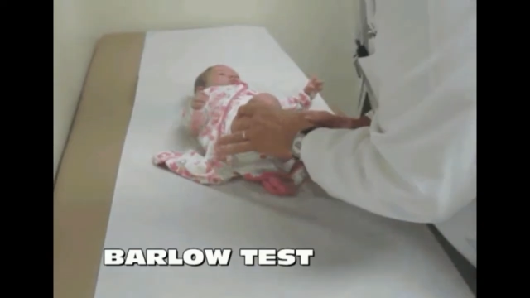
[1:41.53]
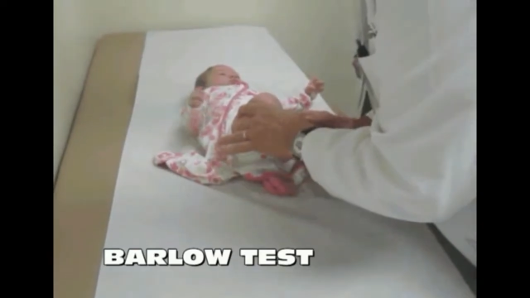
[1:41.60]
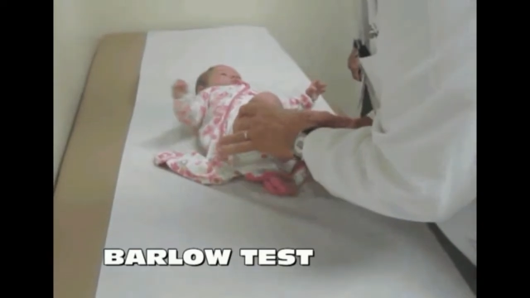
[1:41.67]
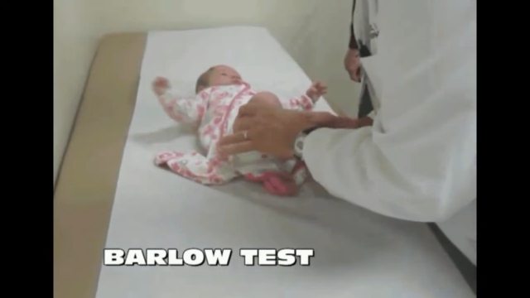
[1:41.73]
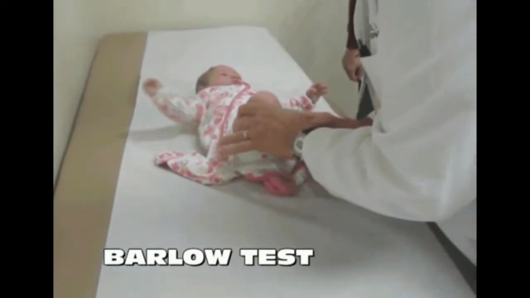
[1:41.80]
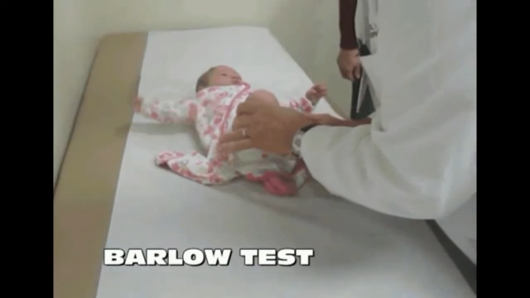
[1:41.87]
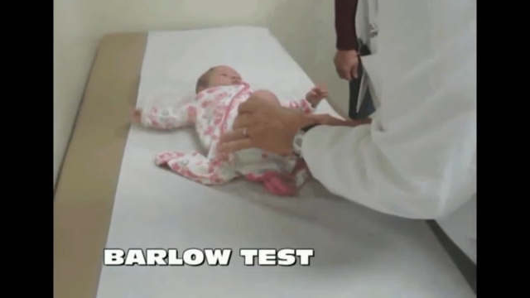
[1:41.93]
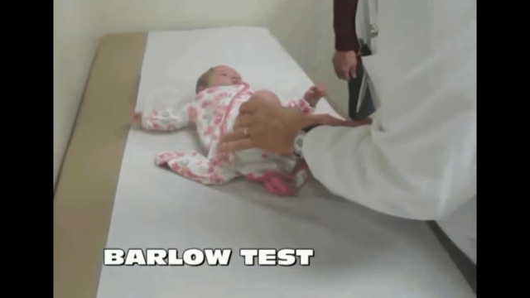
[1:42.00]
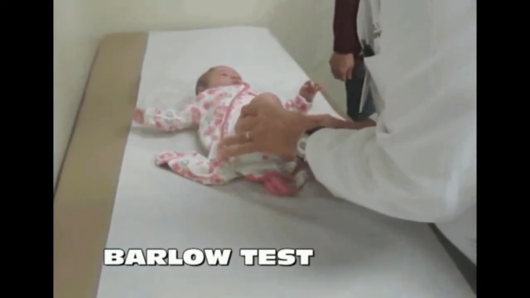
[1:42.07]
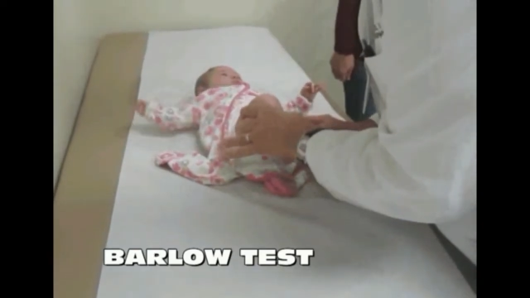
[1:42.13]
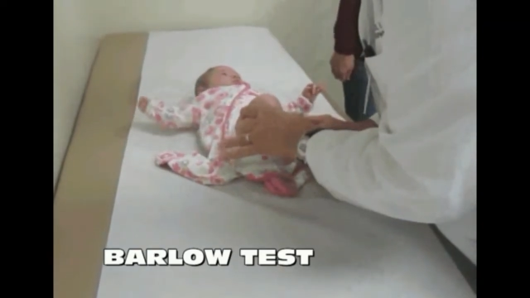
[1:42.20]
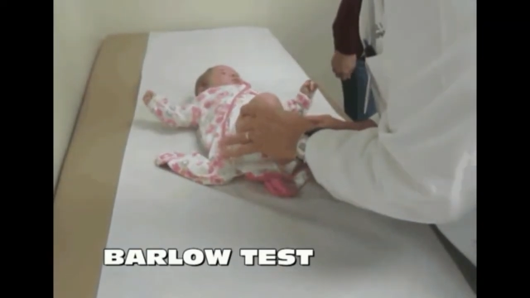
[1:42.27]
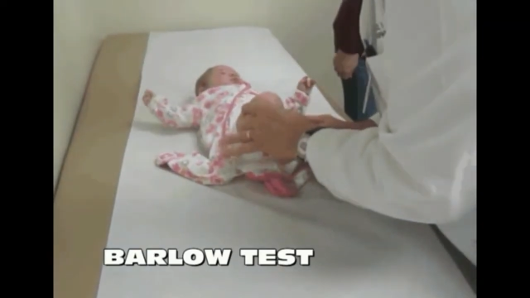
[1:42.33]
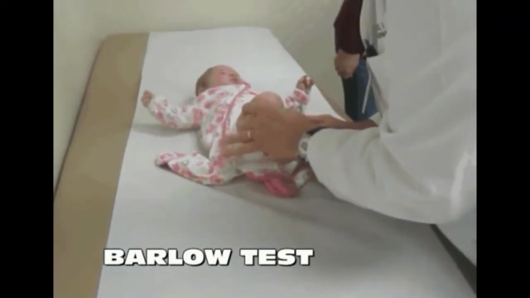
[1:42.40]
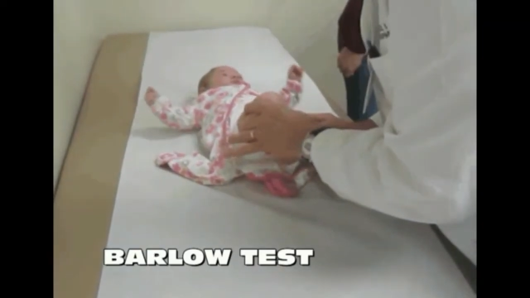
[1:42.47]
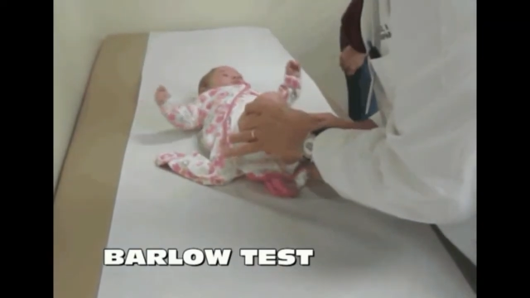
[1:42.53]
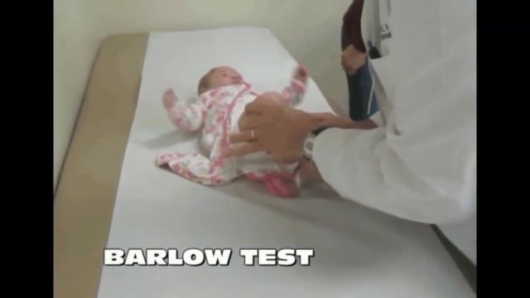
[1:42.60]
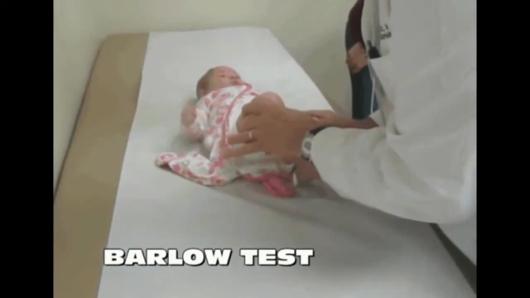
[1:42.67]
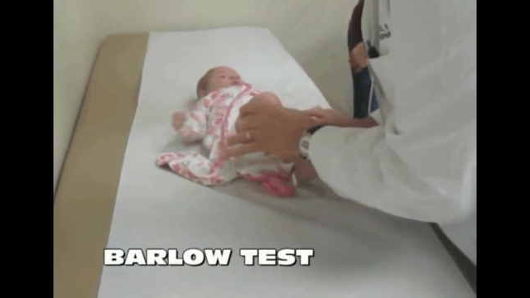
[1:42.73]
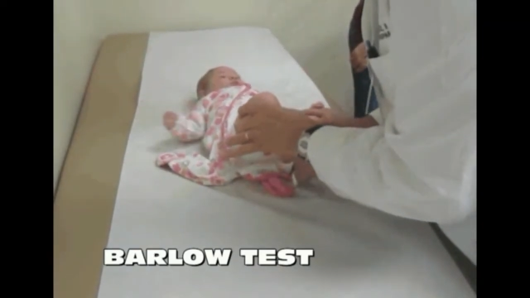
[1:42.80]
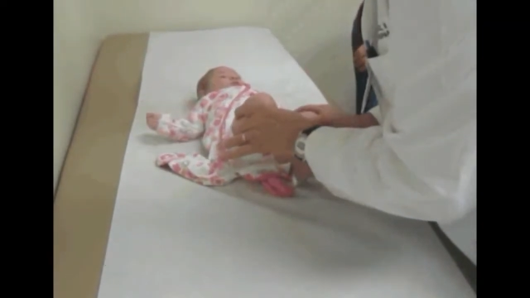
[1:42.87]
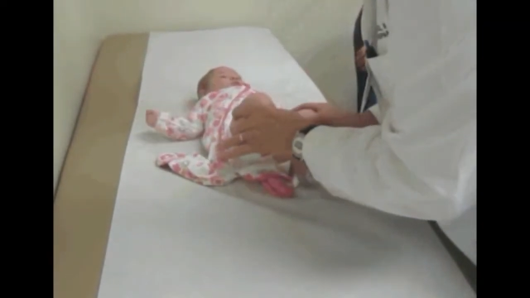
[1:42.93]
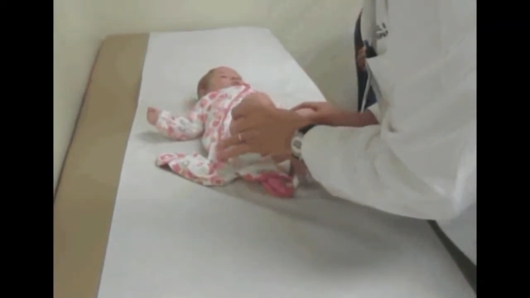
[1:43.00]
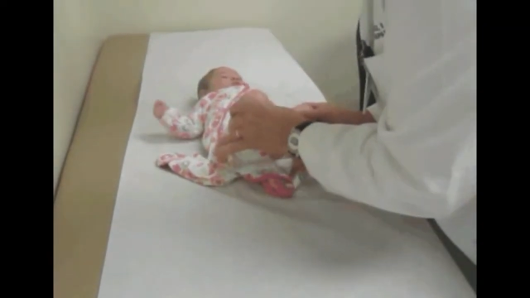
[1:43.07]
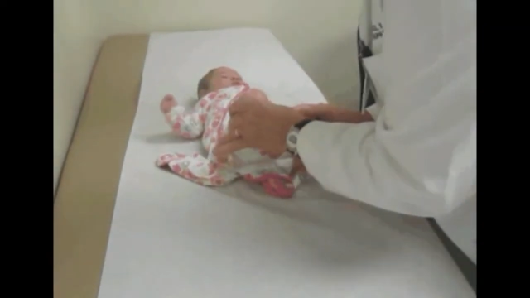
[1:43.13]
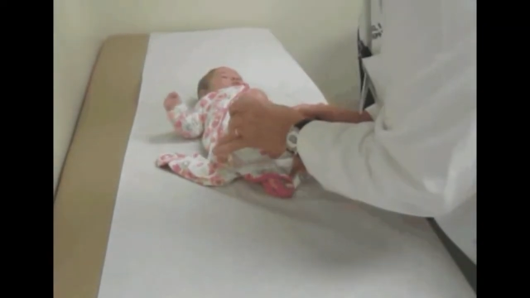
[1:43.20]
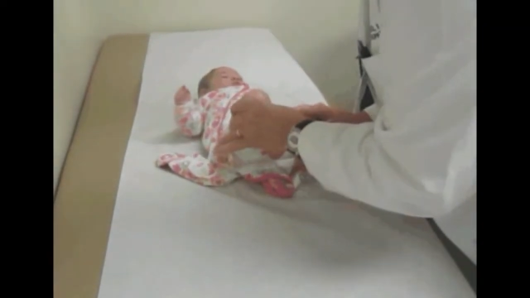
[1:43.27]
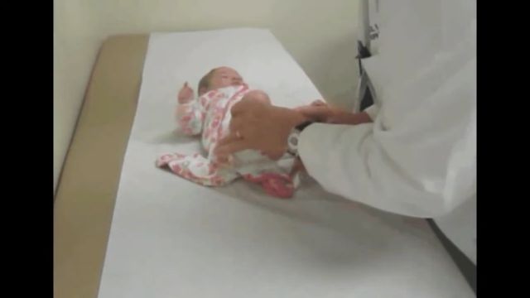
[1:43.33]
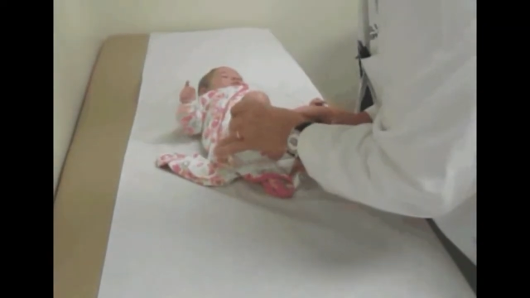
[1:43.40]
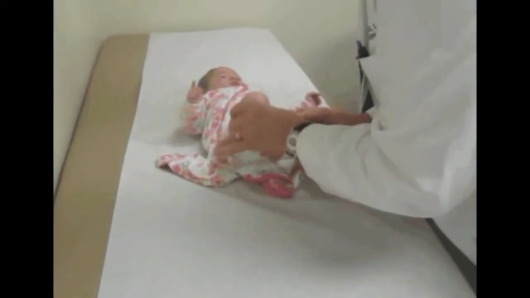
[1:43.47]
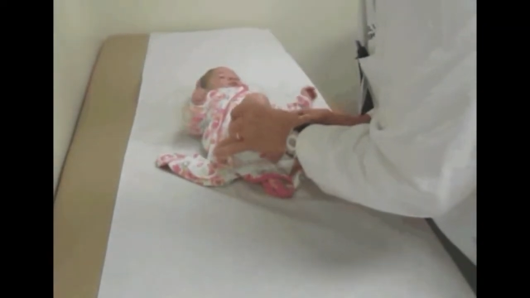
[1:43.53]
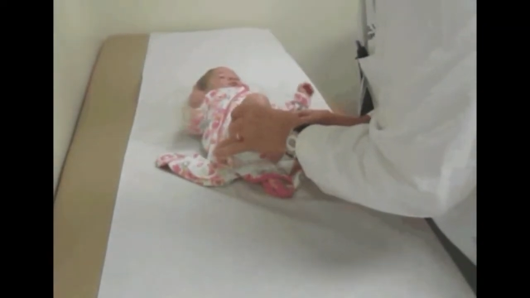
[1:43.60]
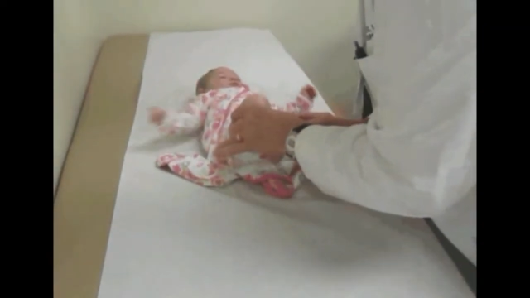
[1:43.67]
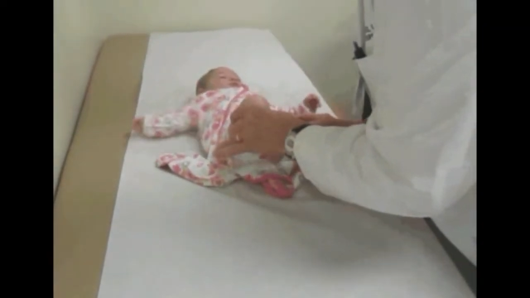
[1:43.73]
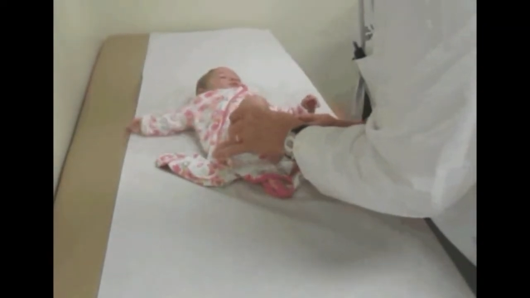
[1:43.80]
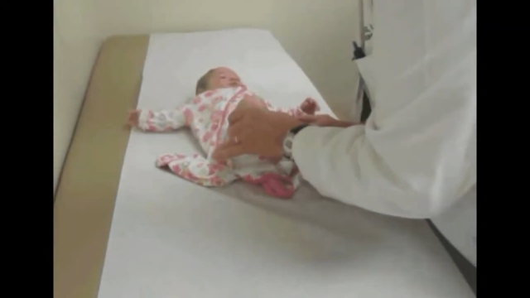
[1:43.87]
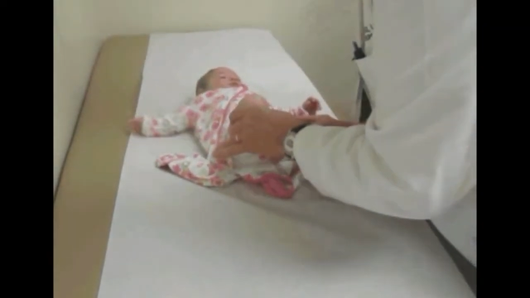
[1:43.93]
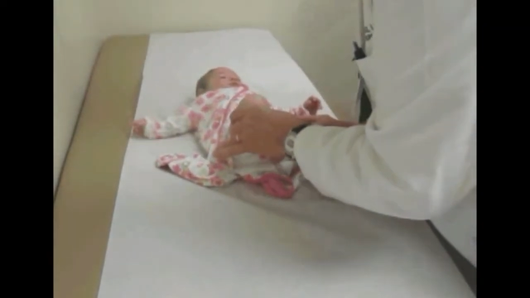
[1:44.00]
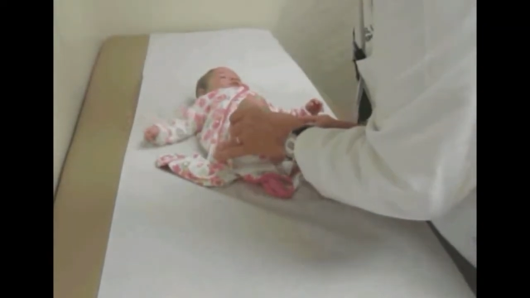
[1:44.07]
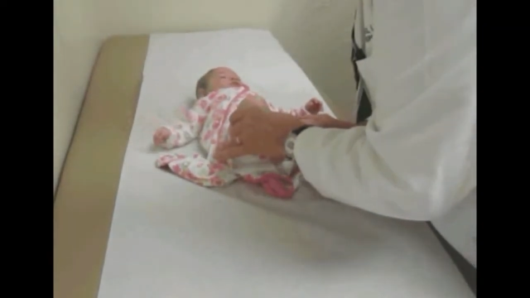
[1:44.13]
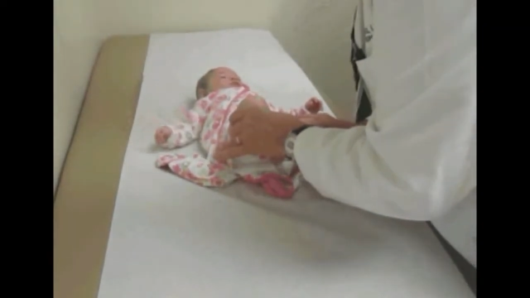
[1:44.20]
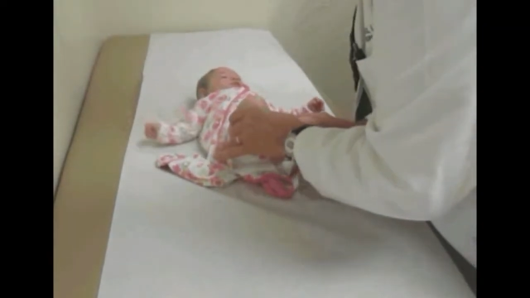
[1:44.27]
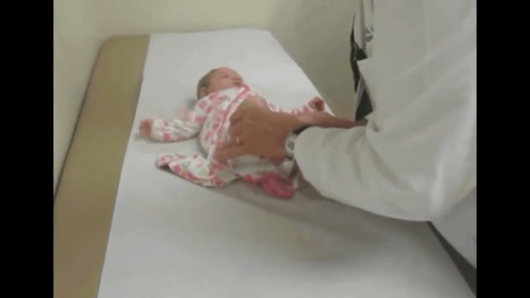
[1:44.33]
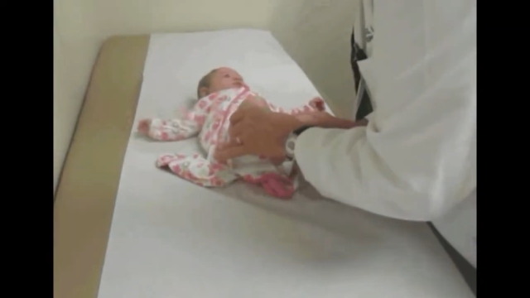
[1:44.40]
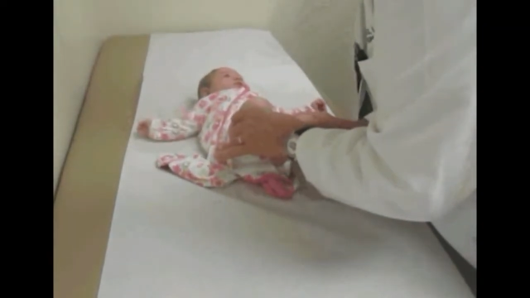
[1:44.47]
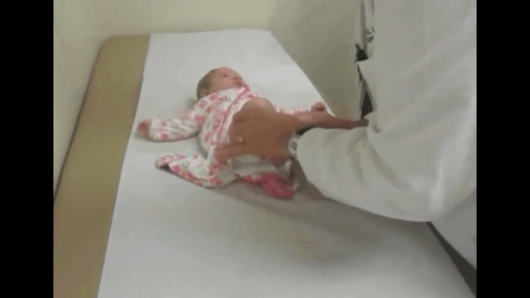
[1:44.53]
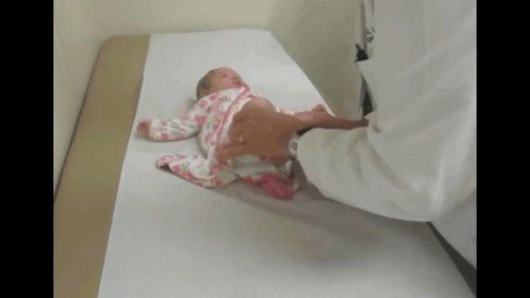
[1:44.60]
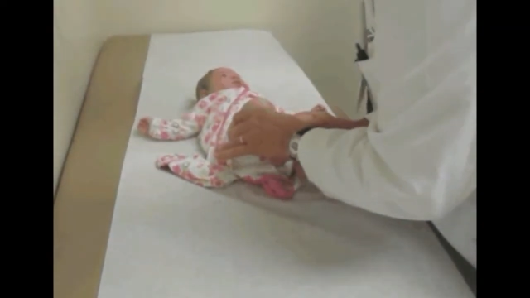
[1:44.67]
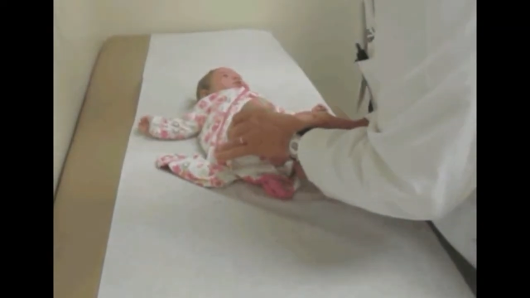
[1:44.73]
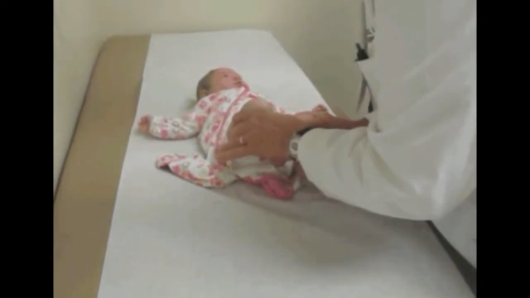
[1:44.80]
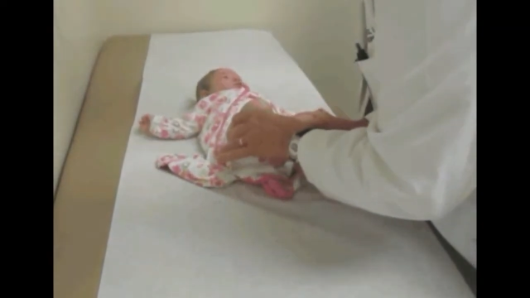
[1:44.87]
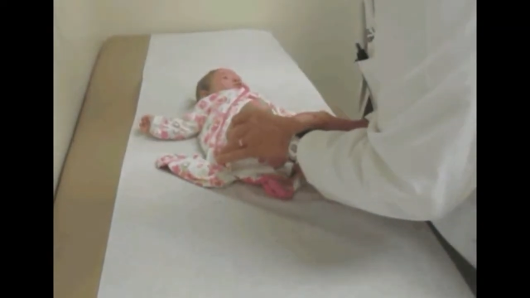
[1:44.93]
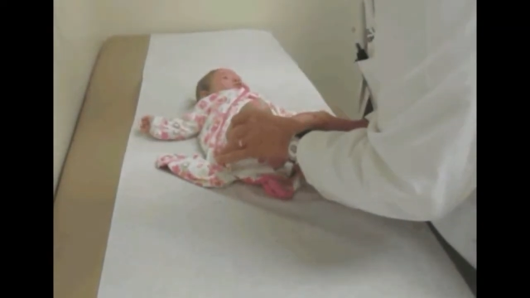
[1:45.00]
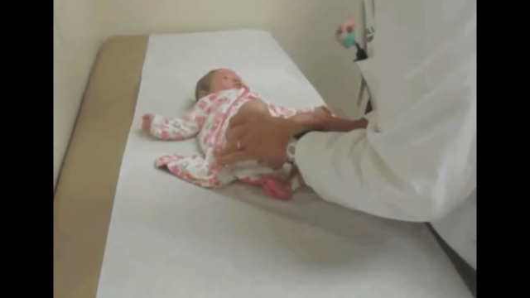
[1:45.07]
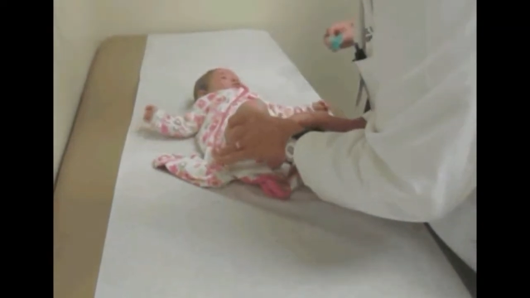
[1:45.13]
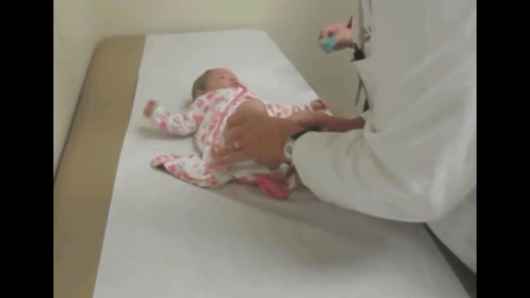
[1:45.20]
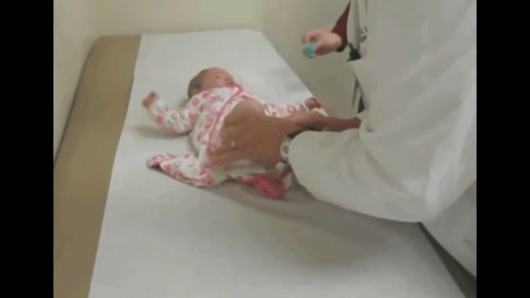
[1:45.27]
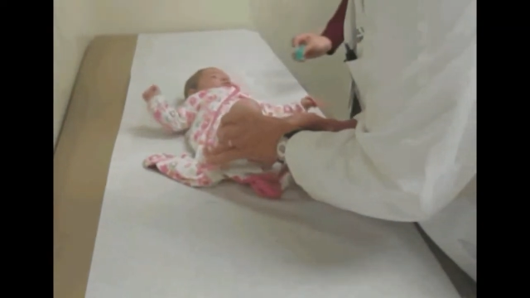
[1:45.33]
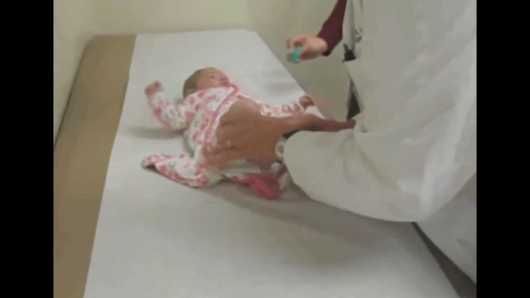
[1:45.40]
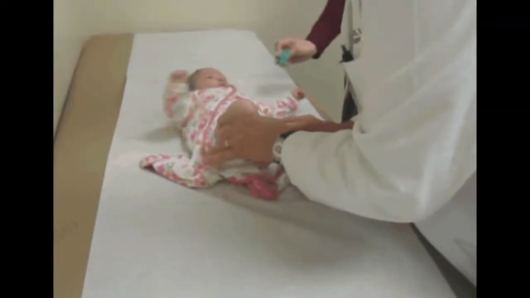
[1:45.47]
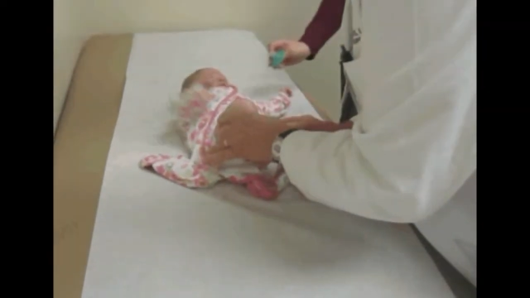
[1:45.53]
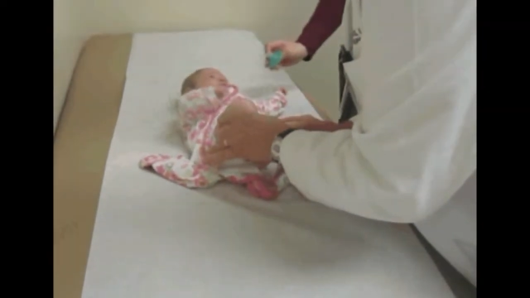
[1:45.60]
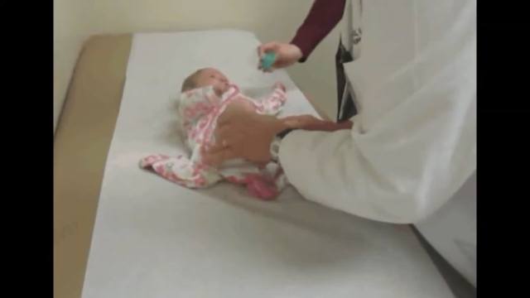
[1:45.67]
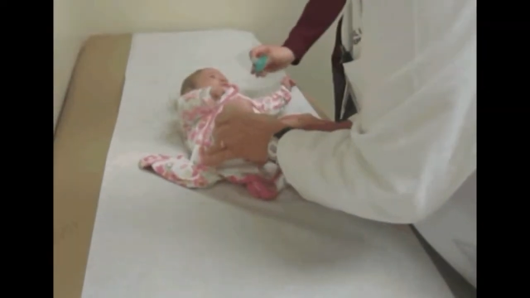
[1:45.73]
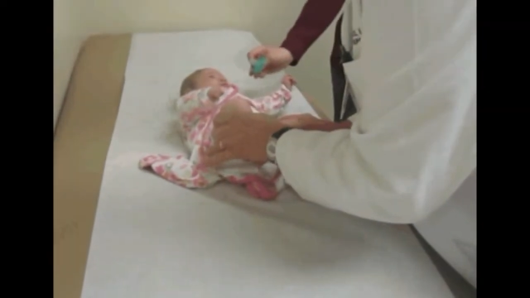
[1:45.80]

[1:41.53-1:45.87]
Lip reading: [unreadable: no face in view]